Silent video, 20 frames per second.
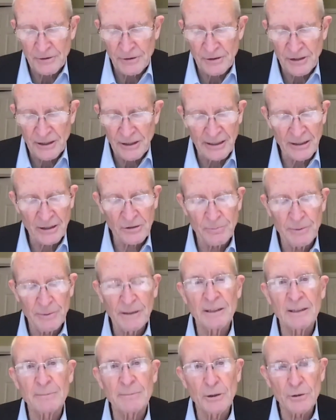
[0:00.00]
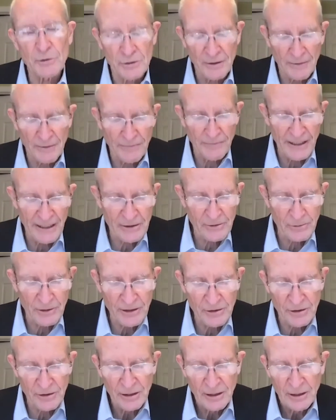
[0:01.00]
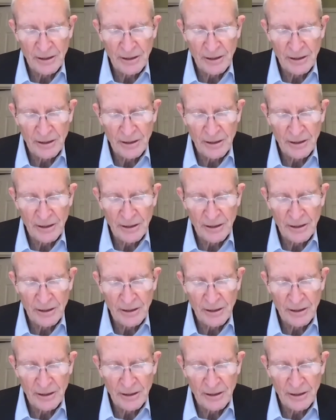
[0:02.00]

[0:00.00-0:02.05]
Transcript: China's building most of the factories,